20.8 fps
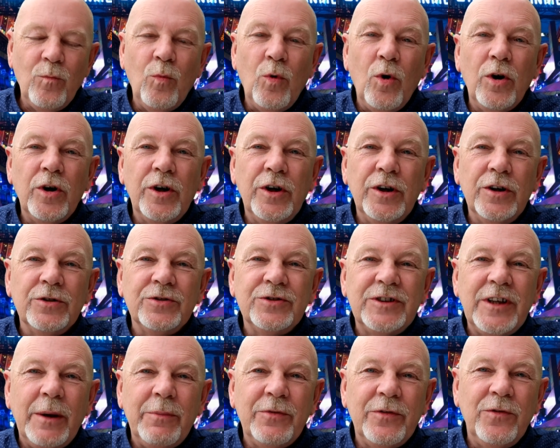One girl
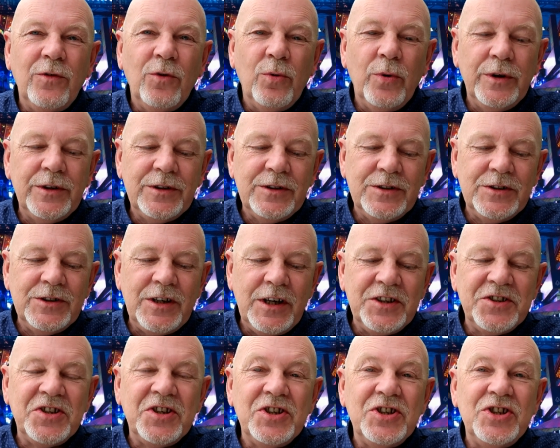steps forward and
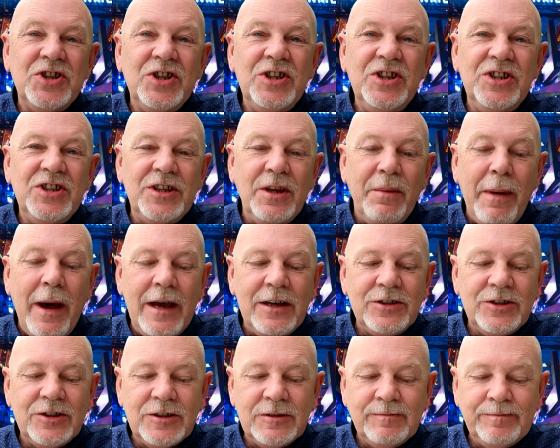says that she's the
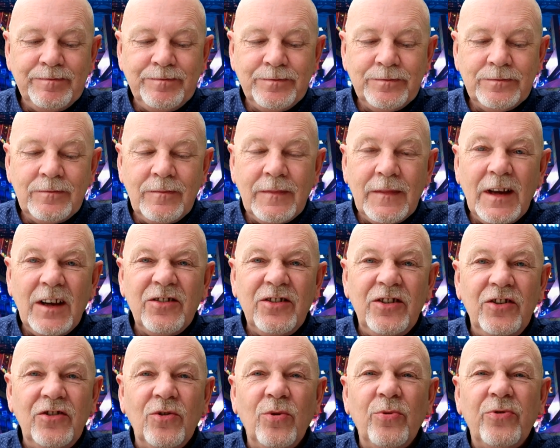best.
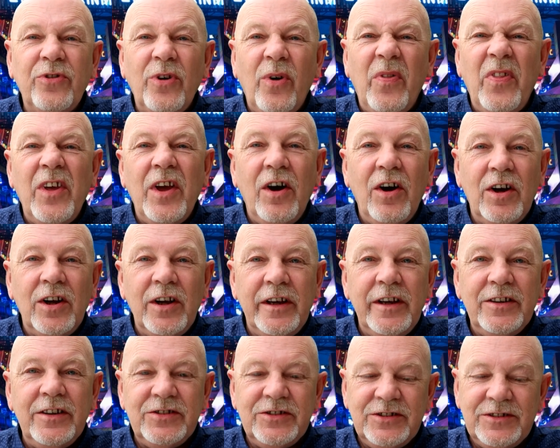She's also the
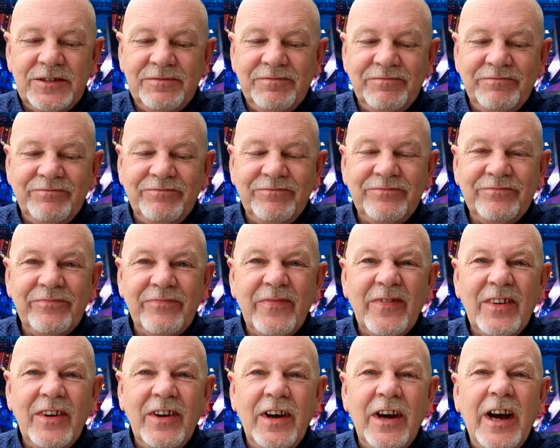ugliest
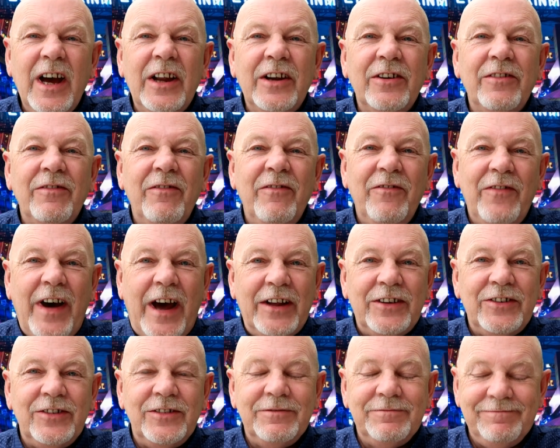and
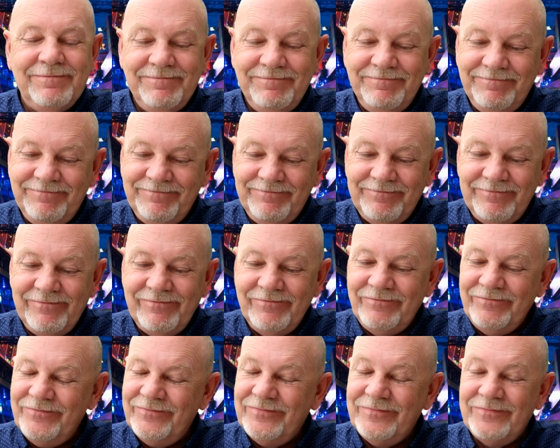fat.
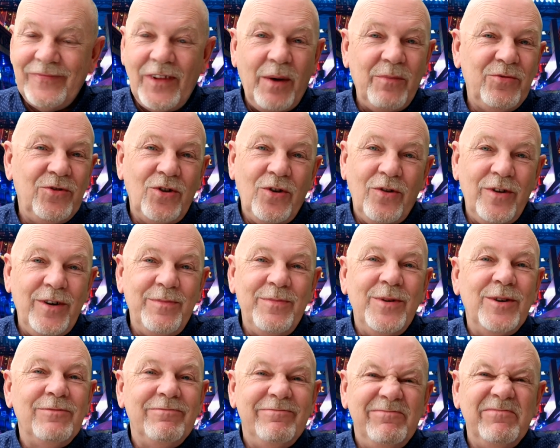I'm sorry,
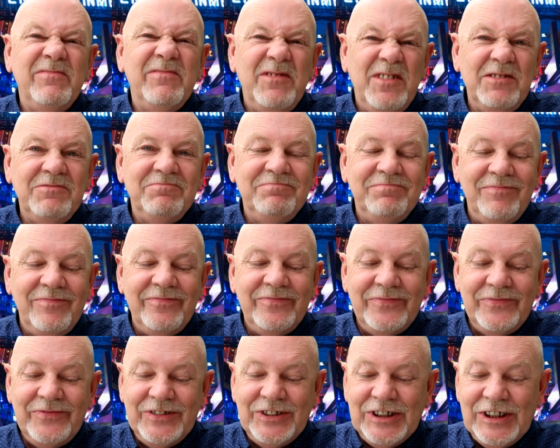but
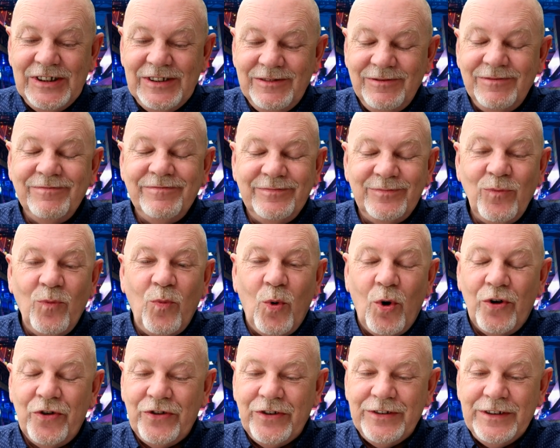she
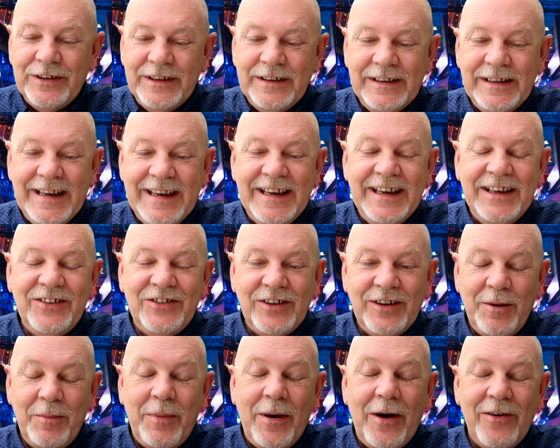is
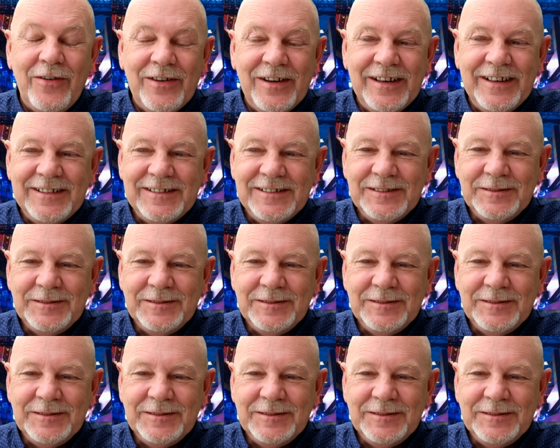apparently.